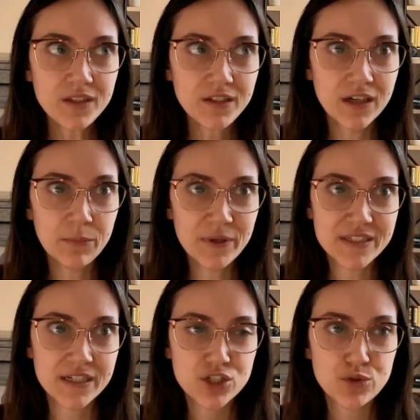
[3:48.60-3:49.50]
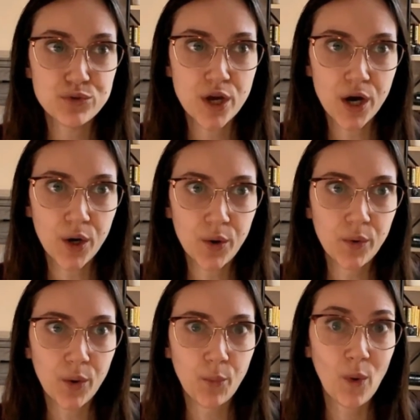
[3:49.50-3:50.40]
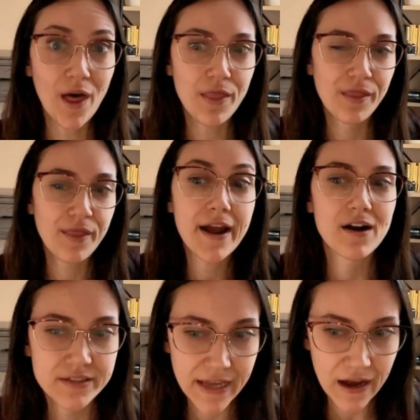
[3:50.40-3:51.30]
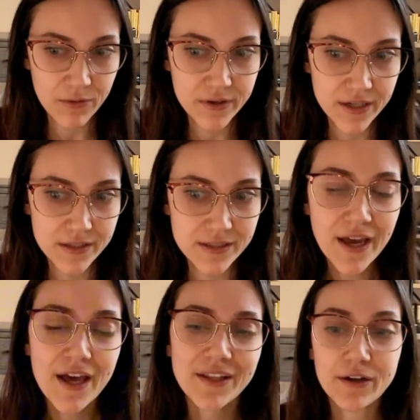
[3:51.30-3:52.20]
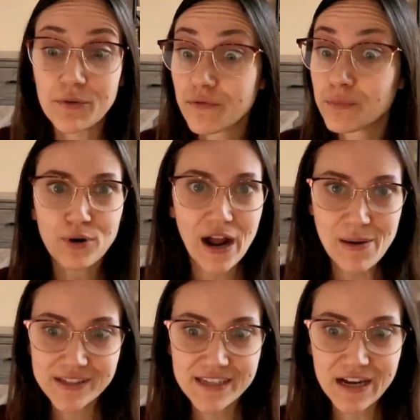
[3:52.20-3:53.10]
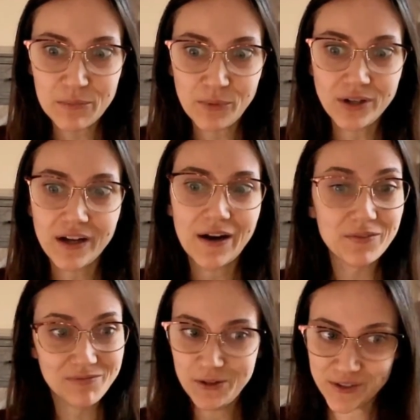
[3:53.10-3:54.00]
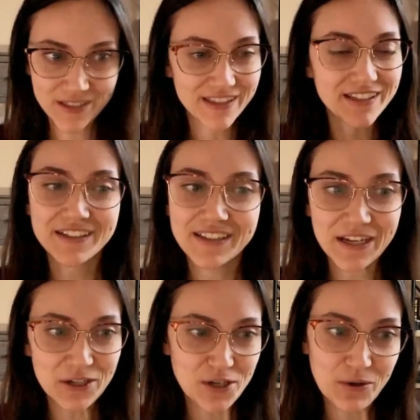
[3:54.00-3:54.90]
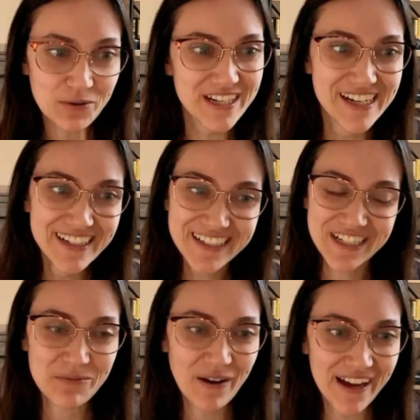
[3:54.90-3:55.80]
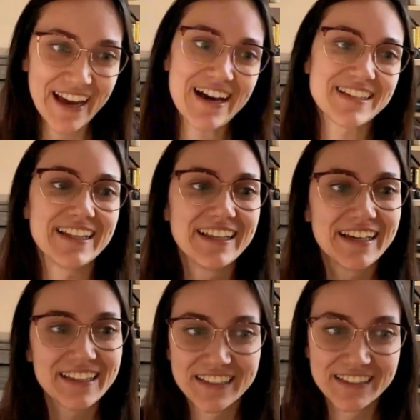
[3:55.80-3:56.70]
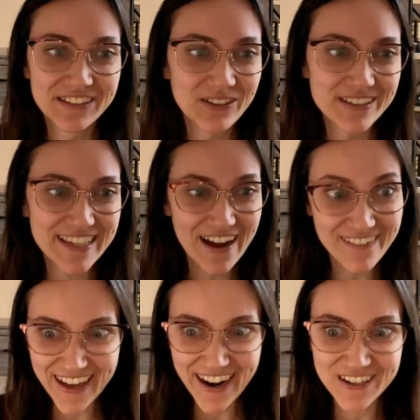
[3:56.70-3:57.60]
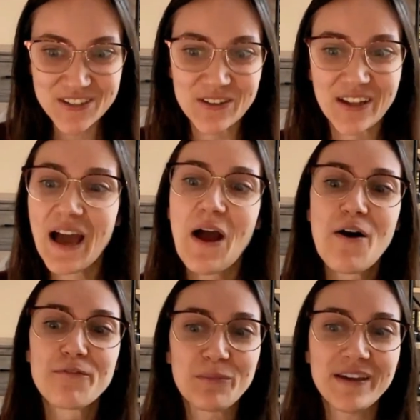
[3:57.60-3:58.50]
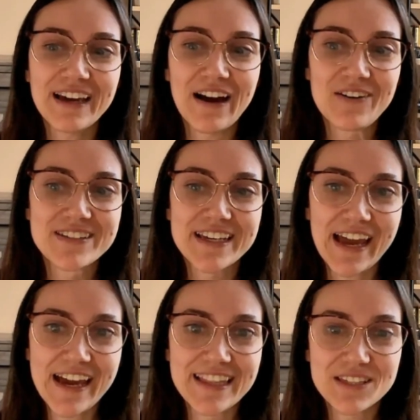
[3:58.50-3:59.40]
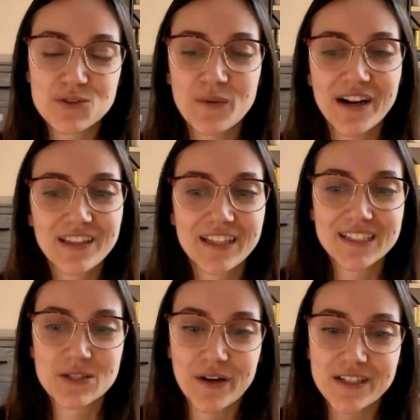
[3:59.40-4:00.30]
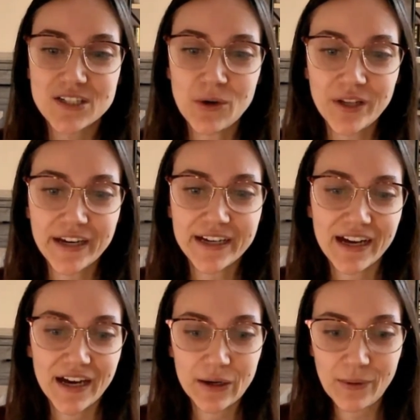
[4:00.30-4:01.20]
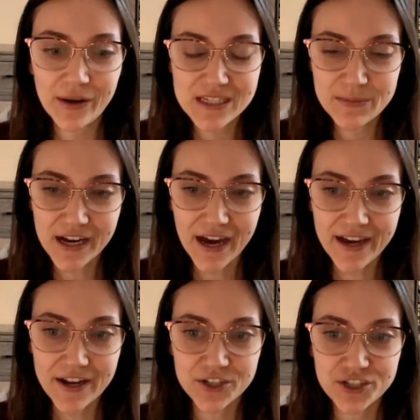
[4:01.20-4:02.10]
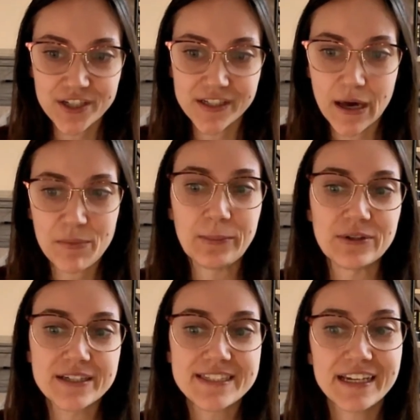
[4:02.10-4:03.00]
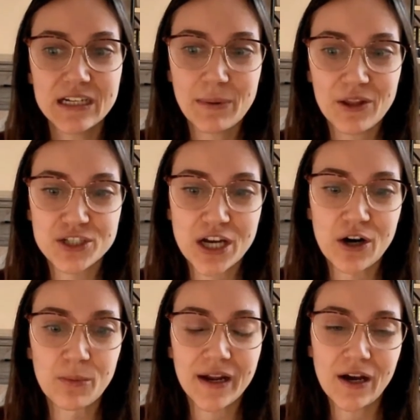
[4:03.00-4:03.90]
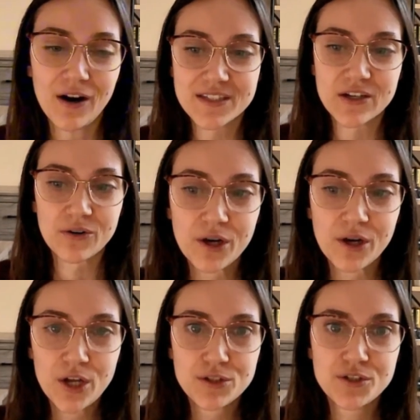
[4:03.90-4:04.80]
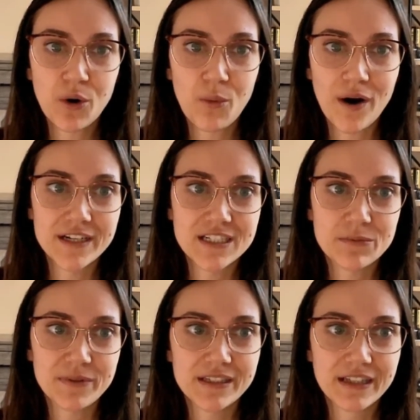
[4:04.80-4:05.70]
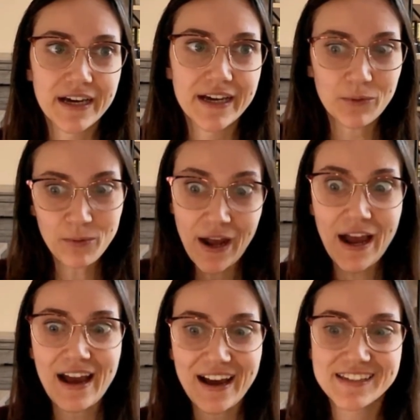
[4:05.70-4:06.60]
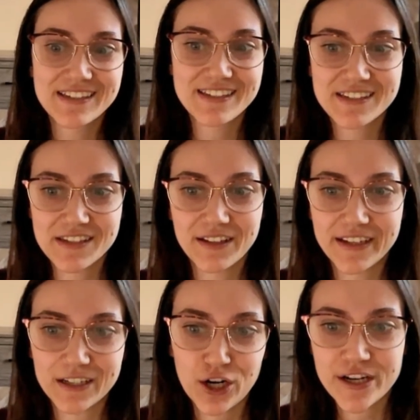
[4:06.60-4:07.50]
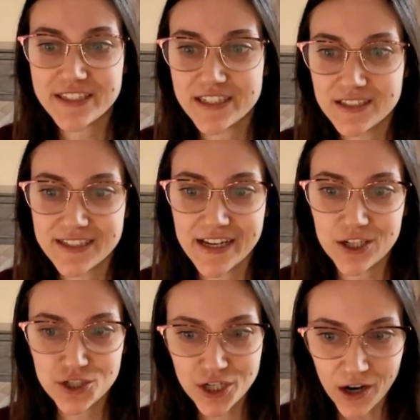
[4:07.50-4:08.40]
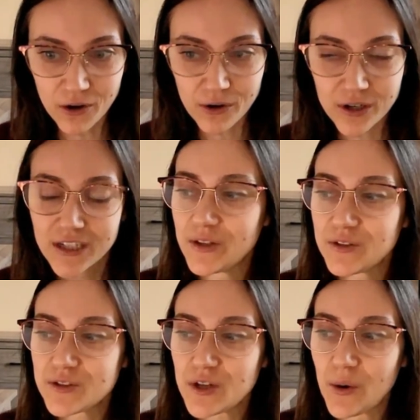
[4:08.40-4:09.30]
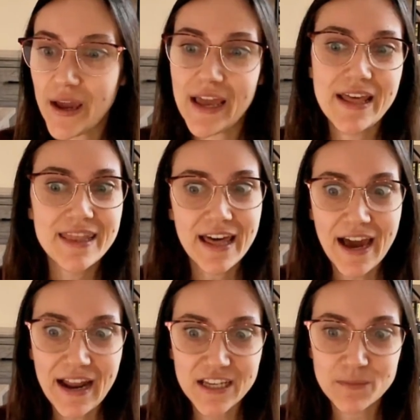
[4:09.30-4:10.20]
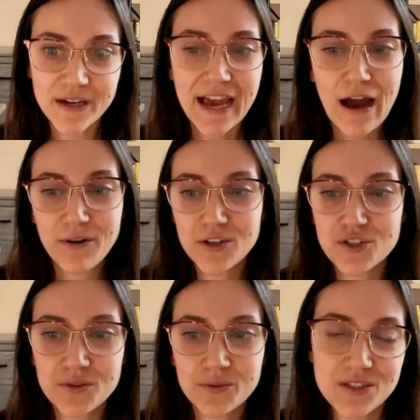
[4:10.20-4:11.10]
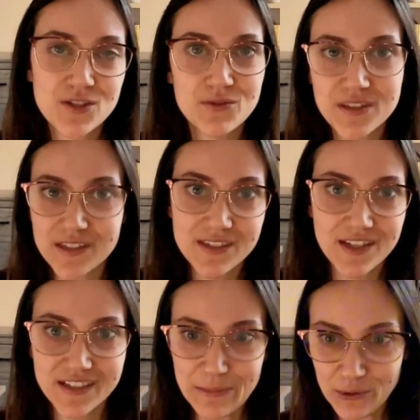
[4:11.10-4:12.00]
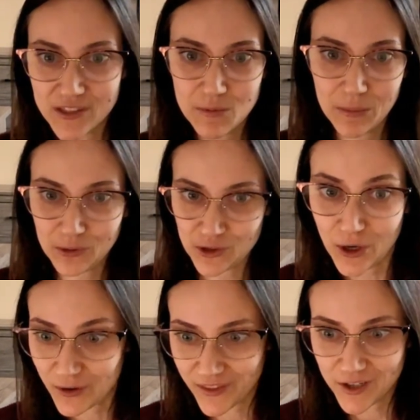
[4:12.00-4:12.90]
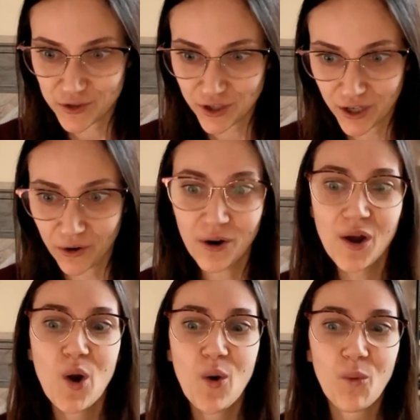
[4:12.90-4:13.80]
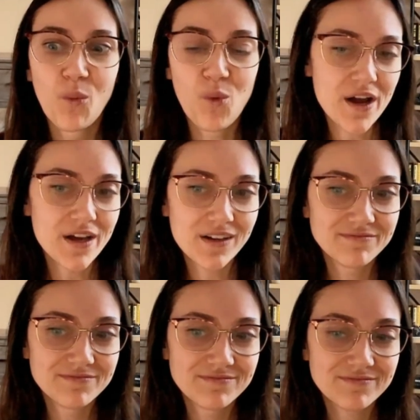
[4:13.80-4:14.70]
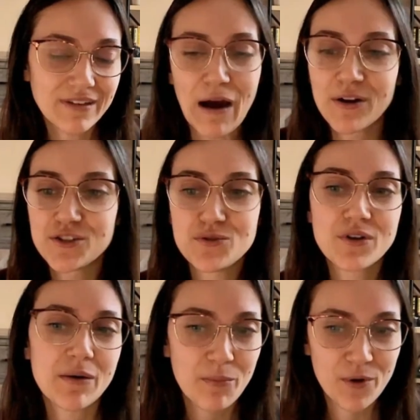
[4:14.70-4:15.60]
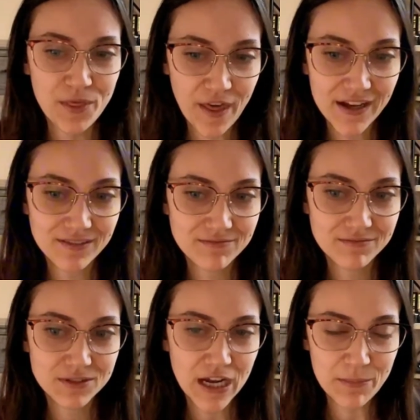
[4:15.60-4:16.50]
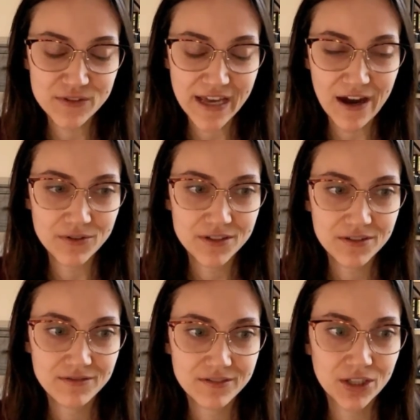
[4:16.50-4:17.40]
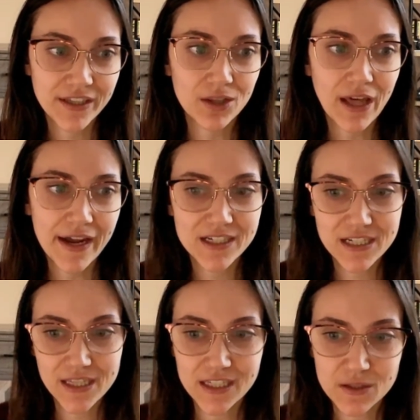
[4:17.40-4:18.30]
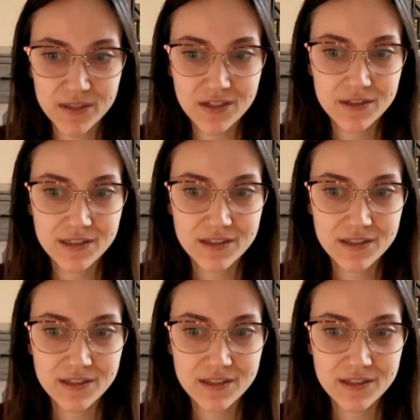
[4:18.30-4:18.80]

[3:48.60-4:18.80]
a business to know what their sound is? Like prime example, you did the intro to the podcast and like the little sound there. So like for me, I was like, hey, this is what I like. This is what I don't like. I kind of want it to be high energy, get people excited about the show, but I also don't want it to be like, because this isn't like a crazy zany show. So in that aspect, how did you, let's use this as an example since people just heard the intro. How did you come up with that type of sound to like align it to this business?